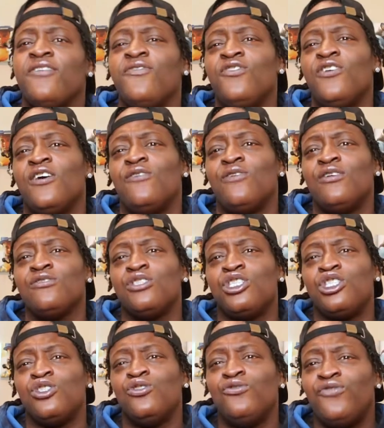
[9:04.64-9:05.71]
If you don't want the
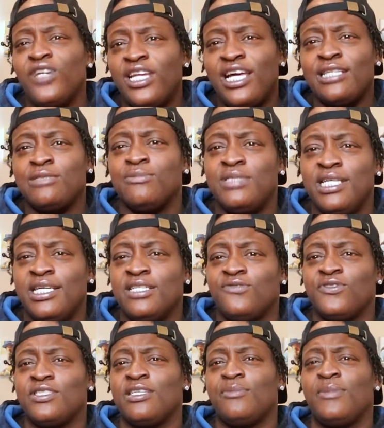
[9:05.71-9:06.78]
shoe, fill out some tickets
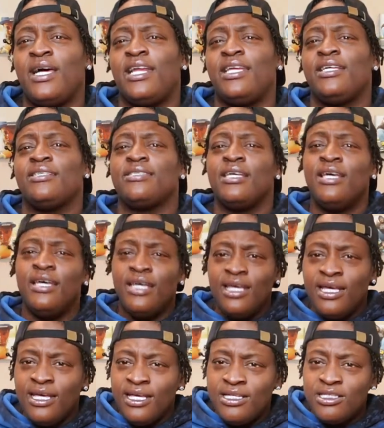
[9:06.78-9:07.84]
for somebody else.
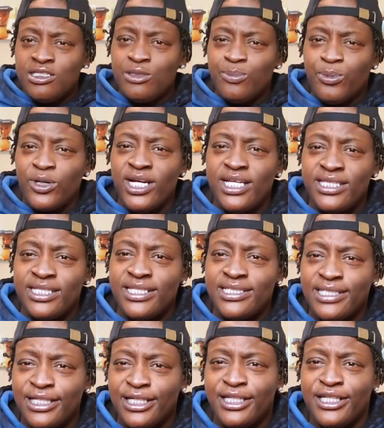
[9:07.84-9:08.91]
Spread this
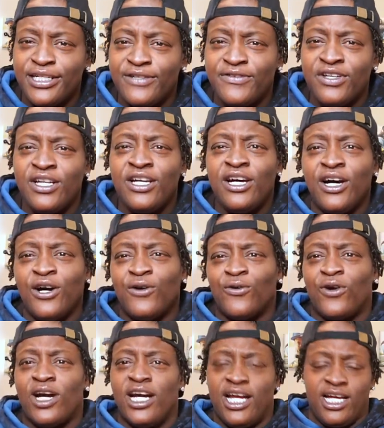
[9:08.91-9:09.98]
love
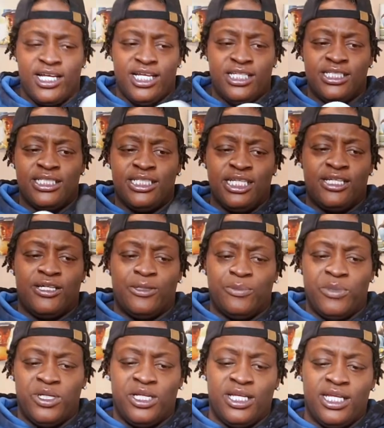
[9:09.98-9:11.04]
around in the sneaker
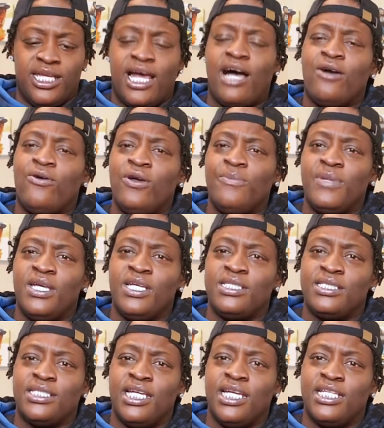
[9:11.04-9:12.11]
community. Y'all quit being
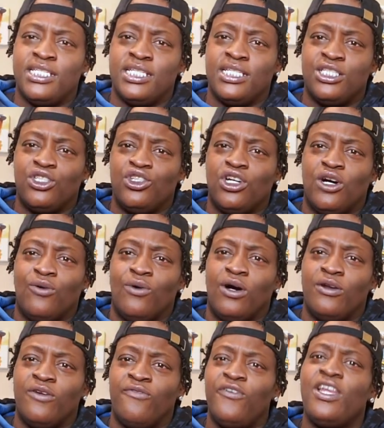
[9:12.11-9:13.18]
stingy because you don't
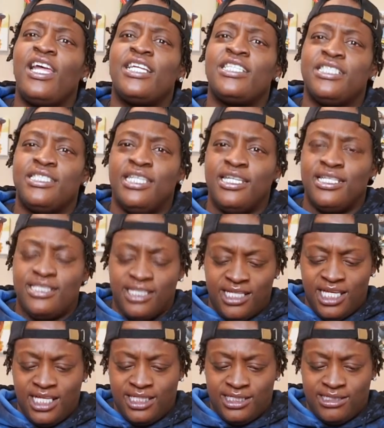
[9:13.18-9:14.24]
want it. Fill out your tickets and
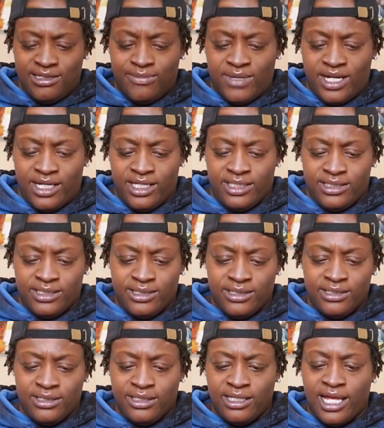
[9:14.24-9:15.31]
give it to somebody else.
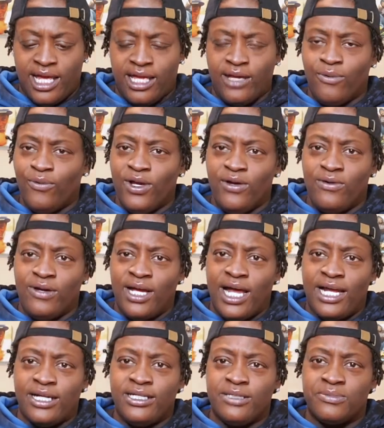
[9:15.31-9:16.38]
Like, we don't
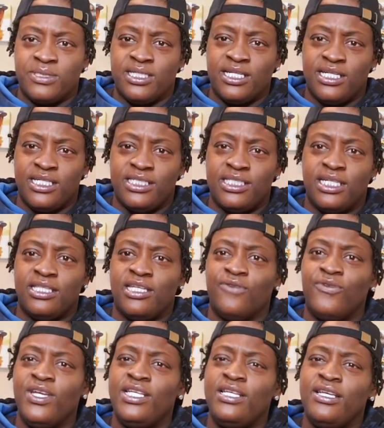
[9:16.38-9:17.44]
gotta upsell each other. If
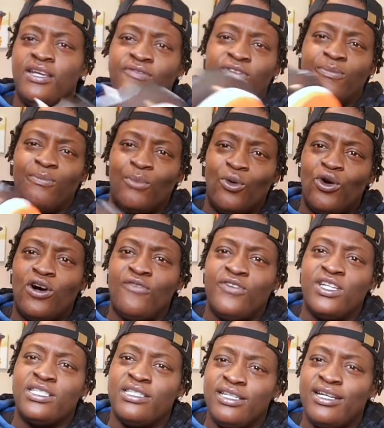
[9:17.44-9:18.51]
we, if more of
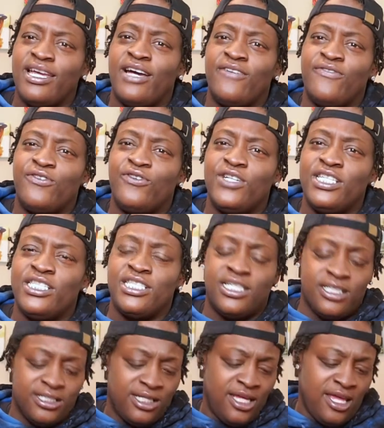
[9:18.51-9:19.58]
us look out for each
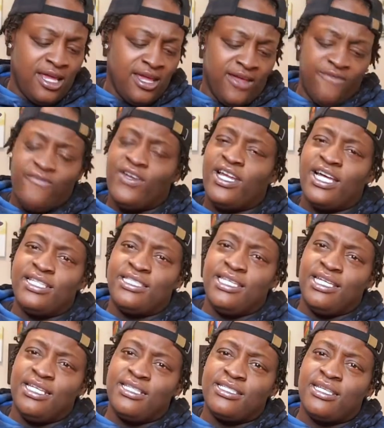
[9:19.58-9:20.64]
other and fill out
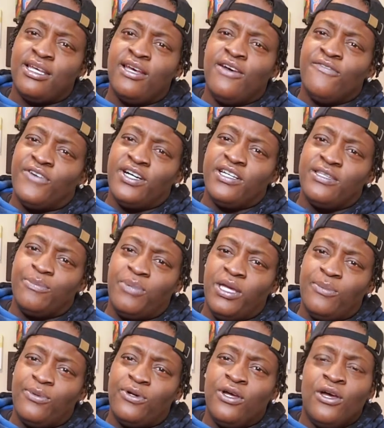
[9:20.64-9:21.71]
tickets for other
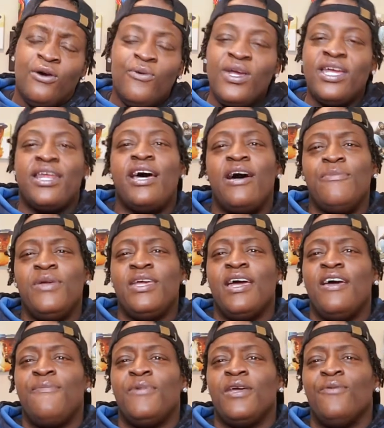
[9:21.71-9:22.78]
people, we can all be
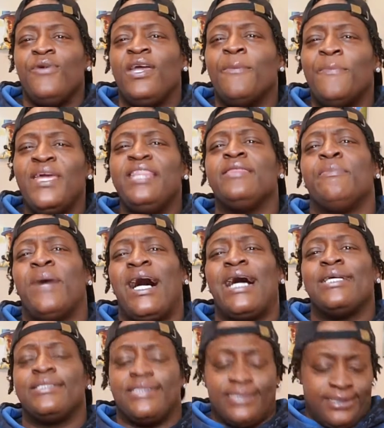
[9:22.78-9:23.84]
happy and we can beat the
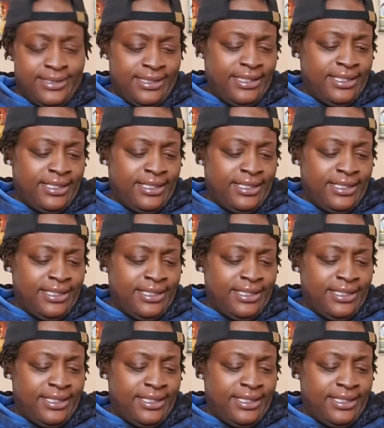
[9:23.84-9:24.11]
bots.